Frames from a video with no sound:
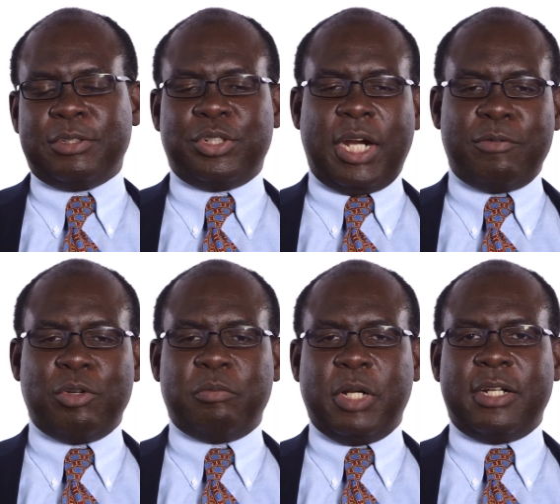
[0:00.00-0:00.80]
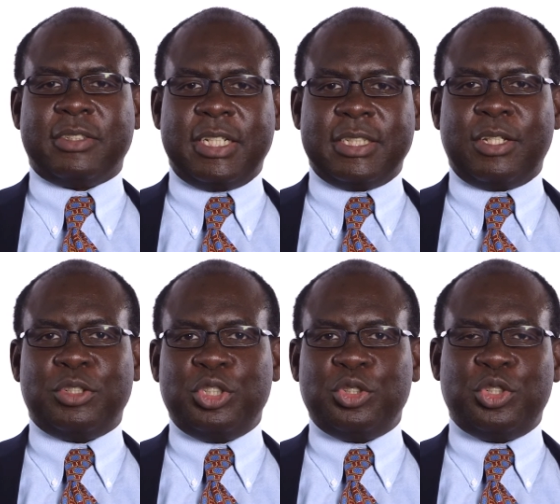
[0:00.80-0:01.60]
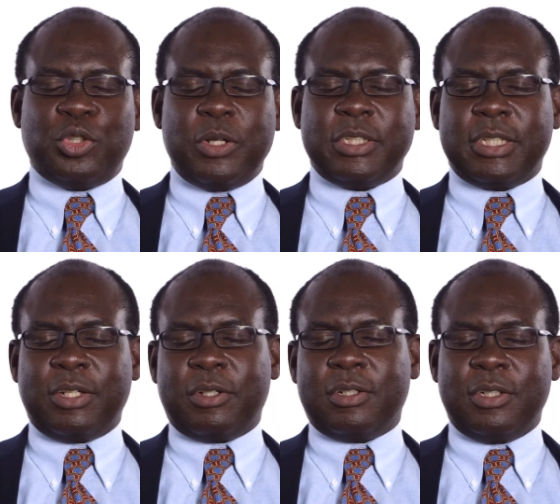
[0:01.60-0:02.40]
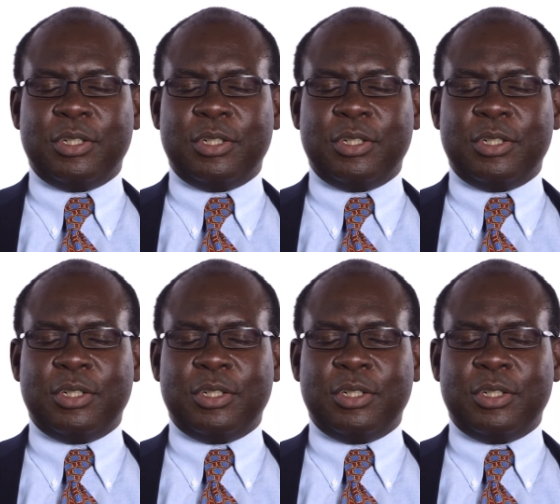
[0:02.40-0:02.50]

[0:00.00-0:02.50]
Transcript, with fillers: driving on Mars, and they say, do you joystick